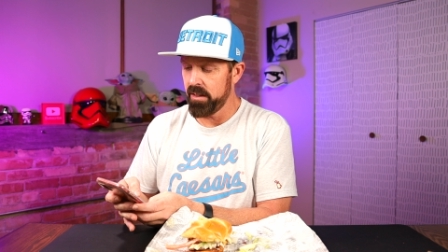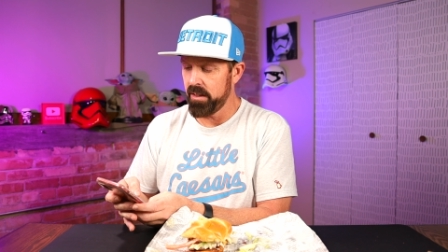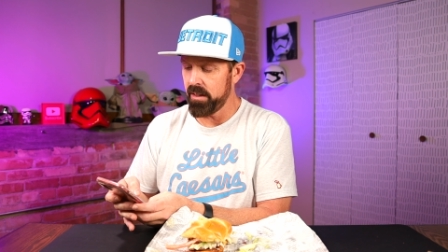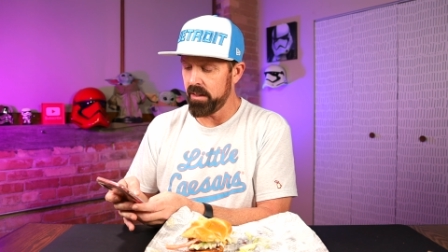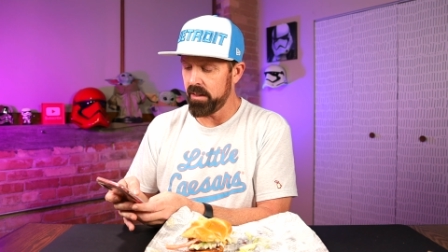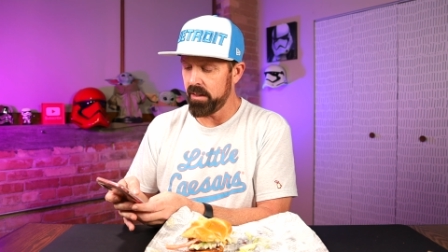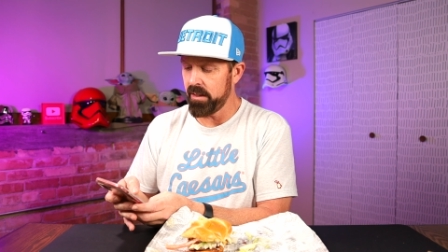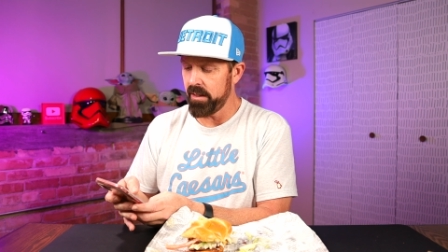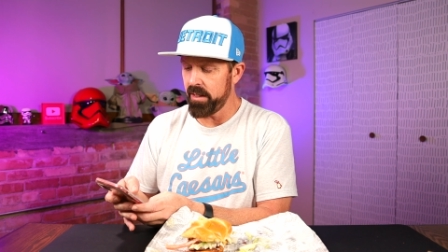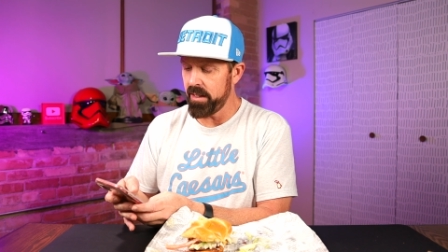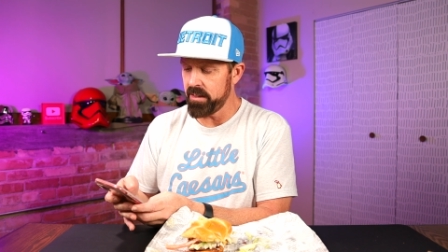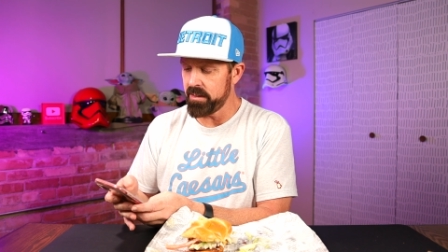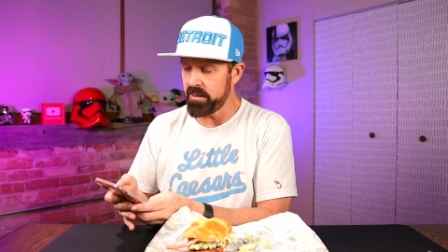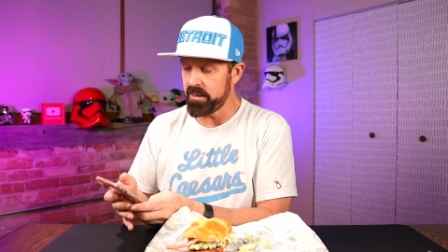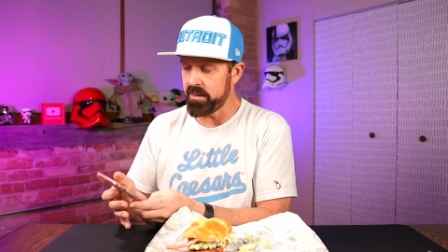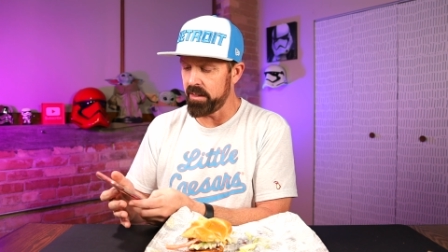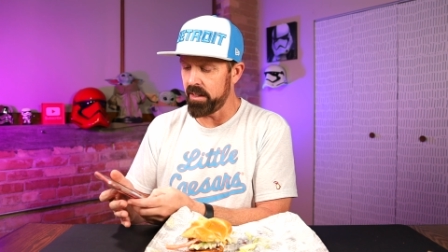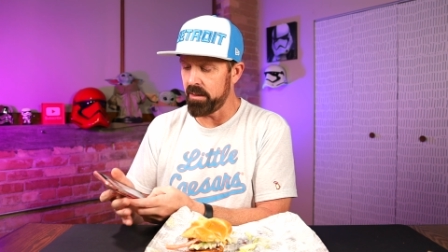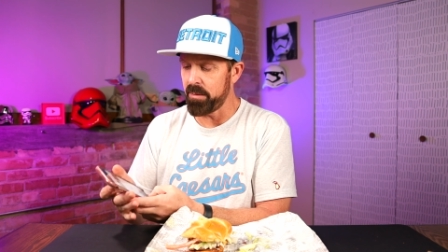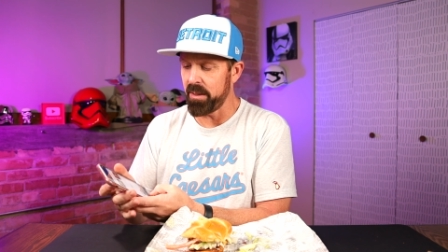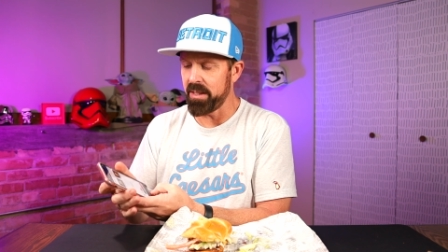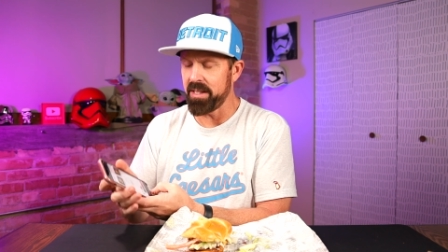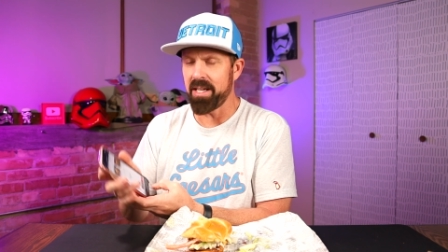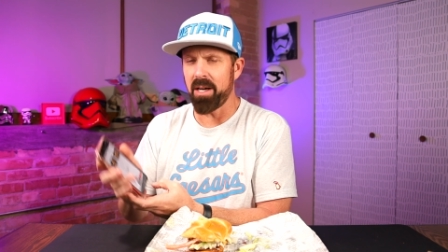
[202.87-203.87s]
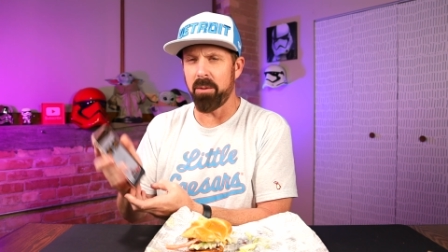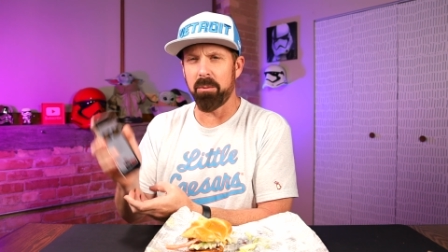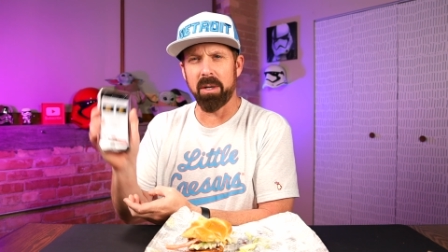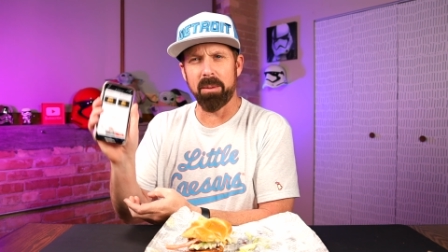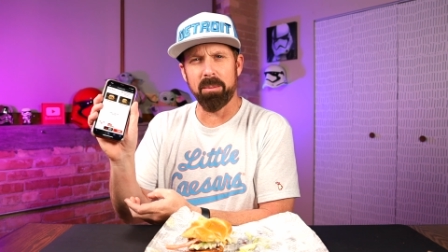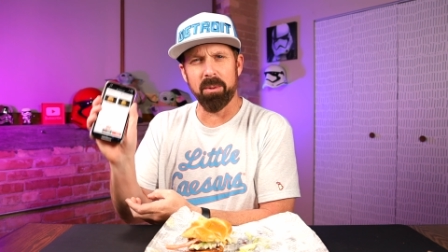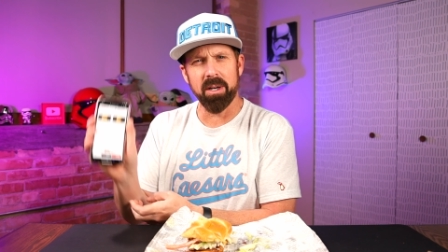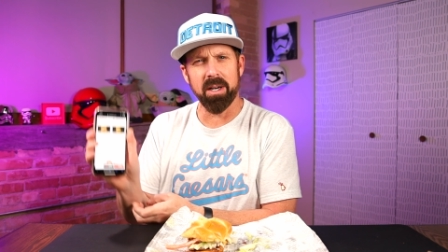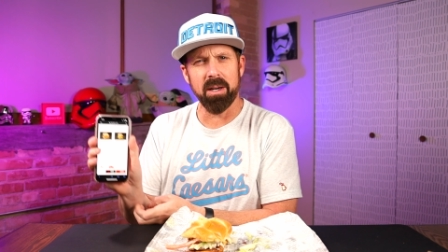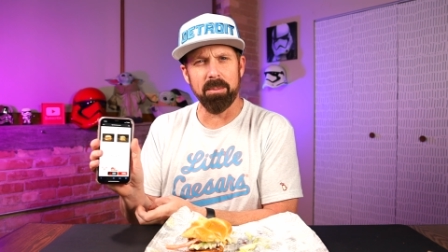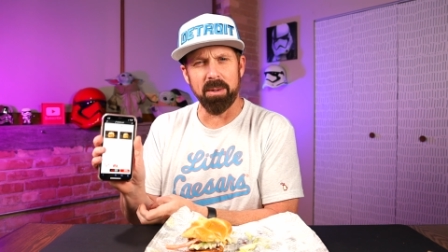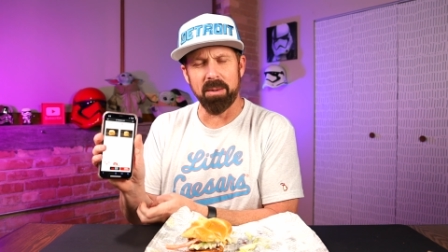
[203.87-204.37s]
it listed, but yet when I
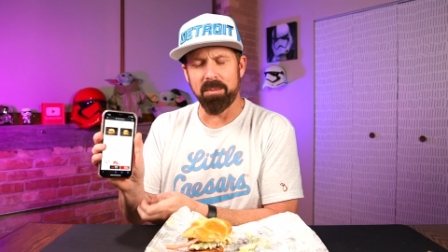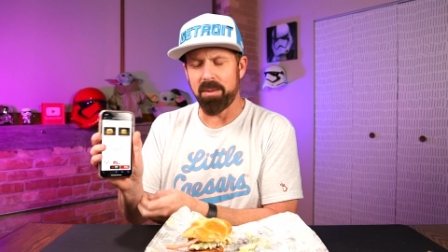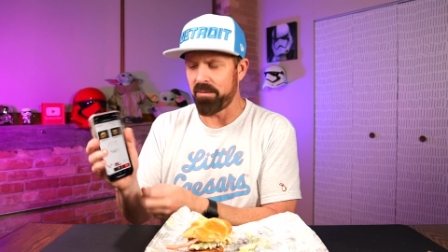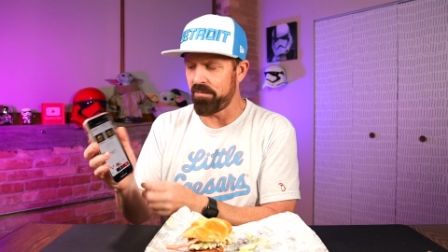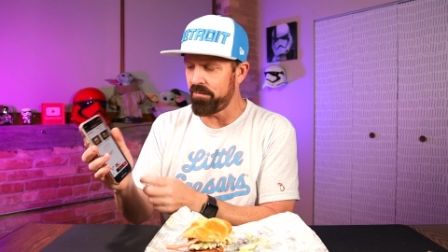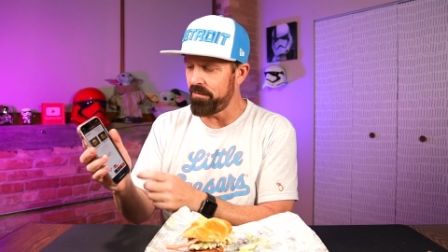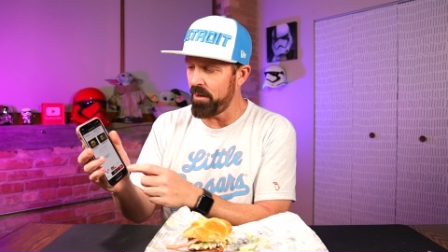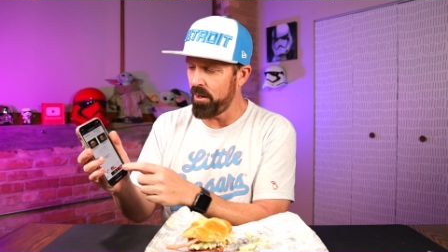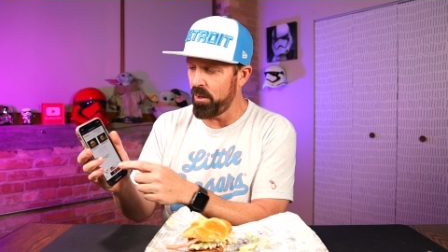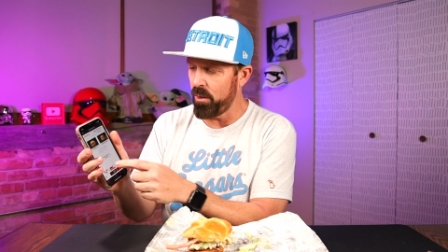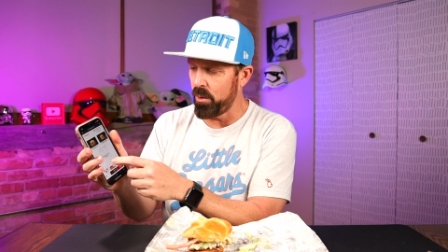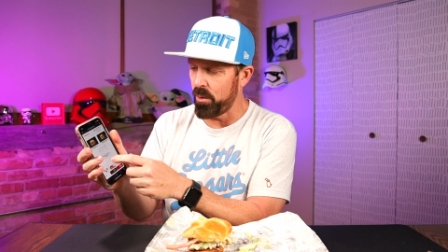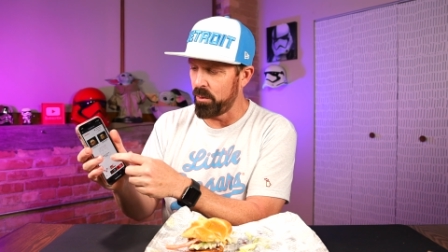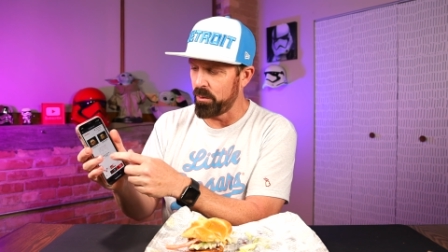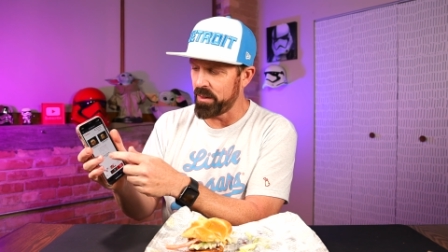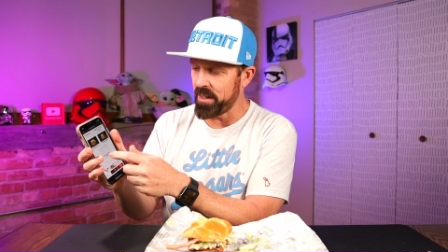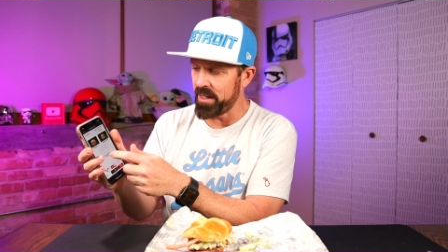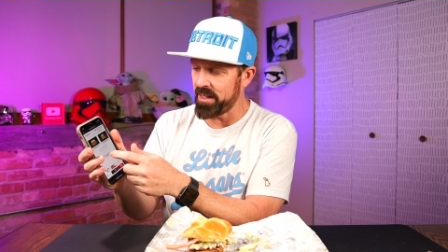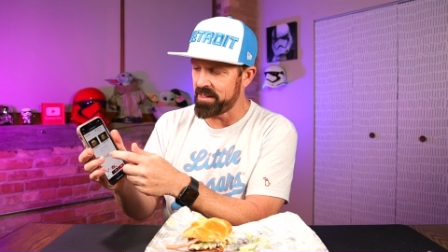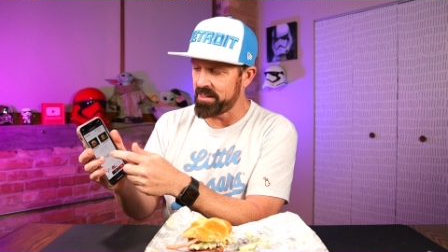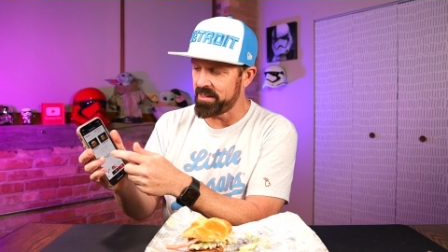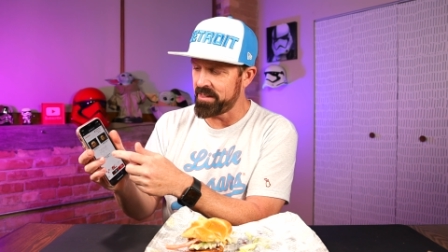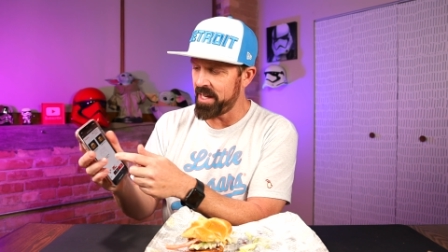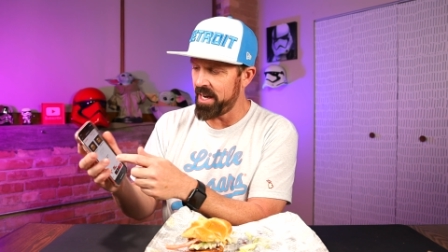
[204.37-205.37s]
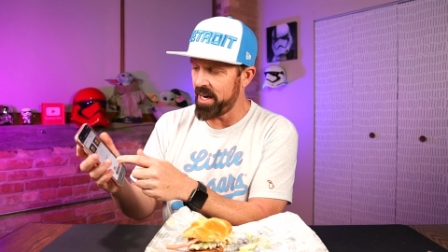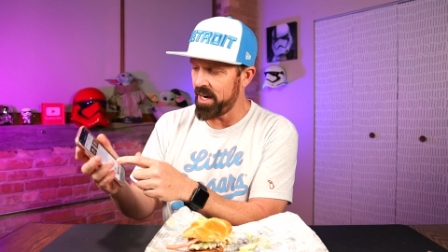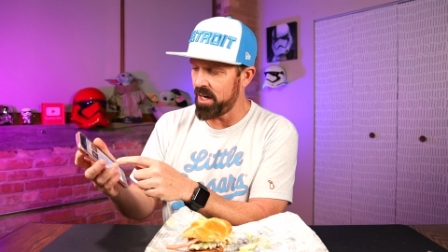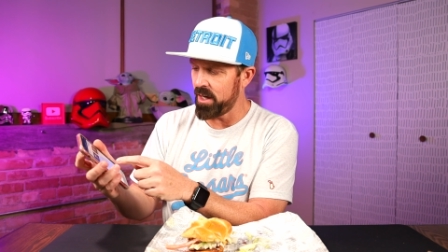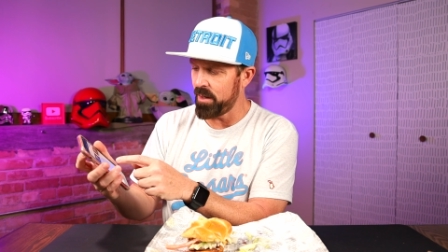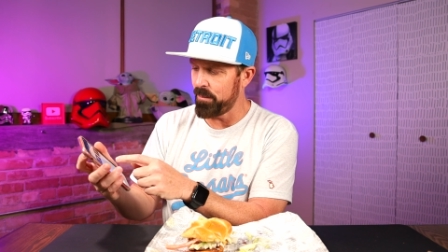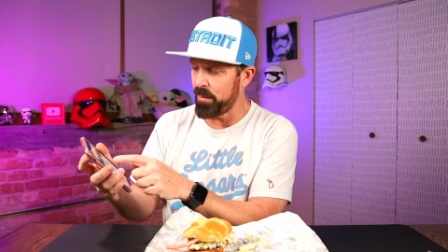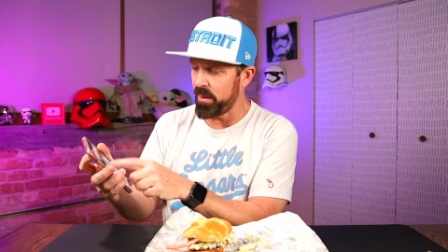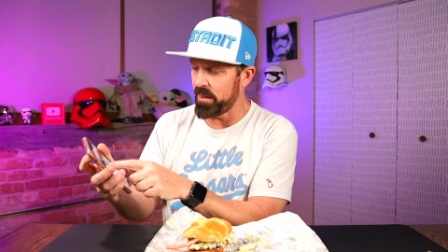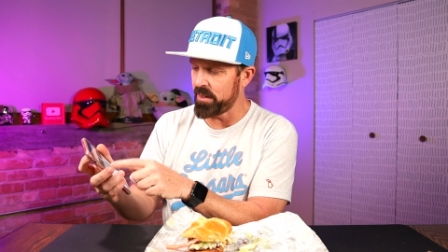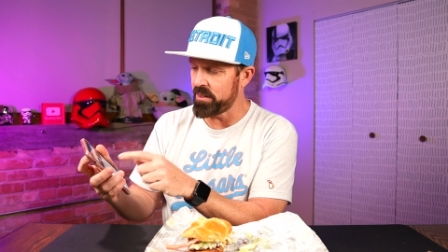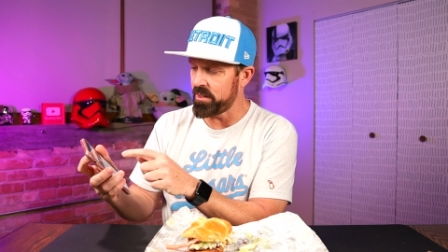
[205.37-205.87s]
bring it up on my phone, it's
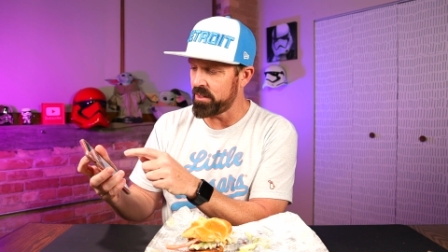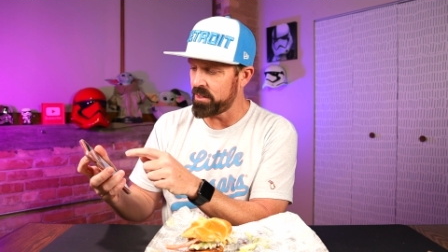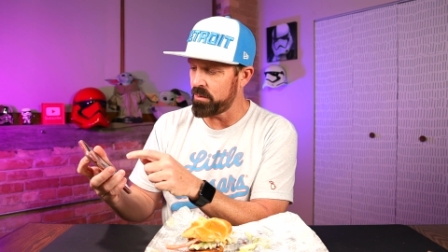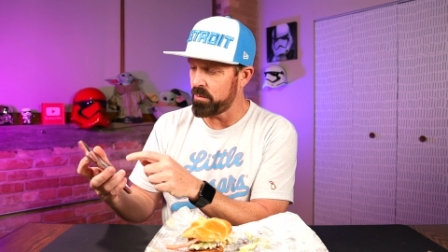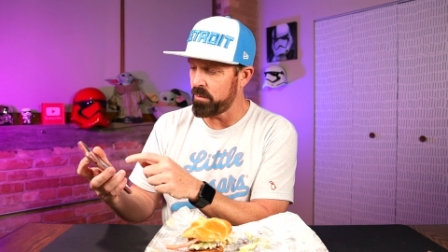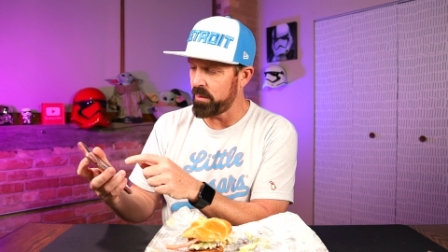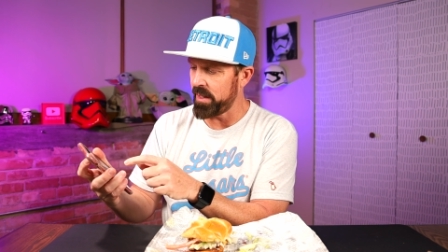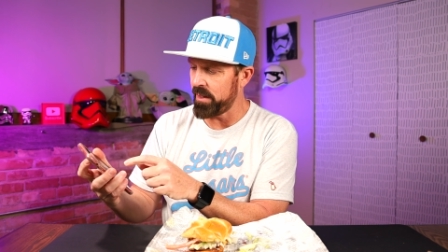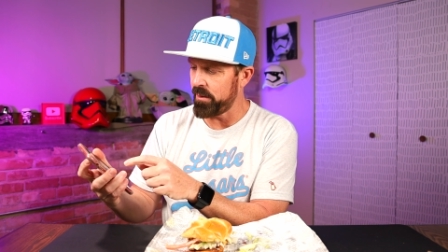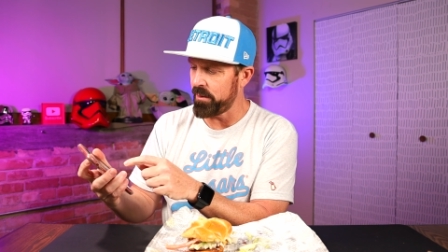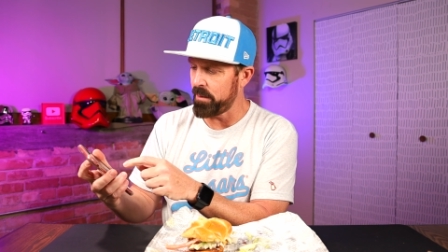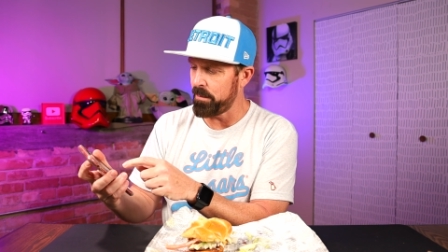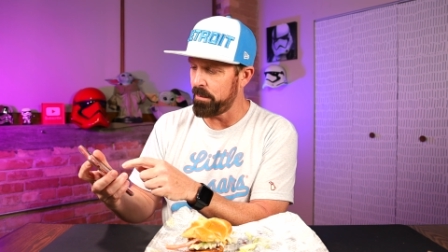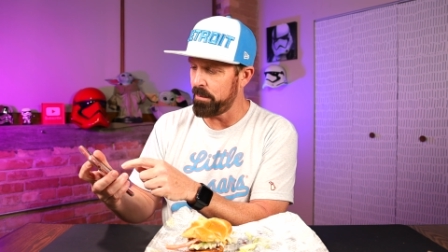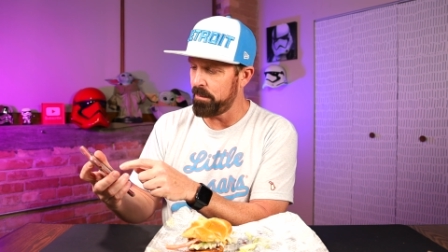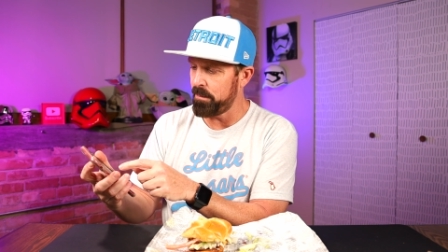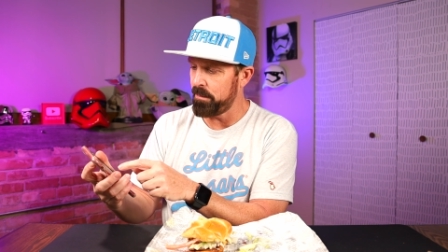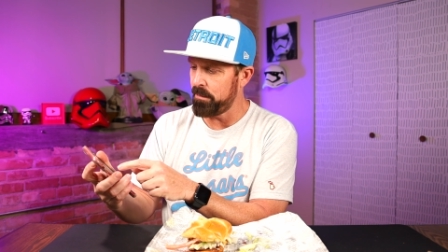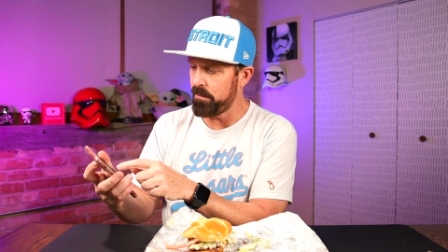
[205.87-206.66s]
there, but just without a,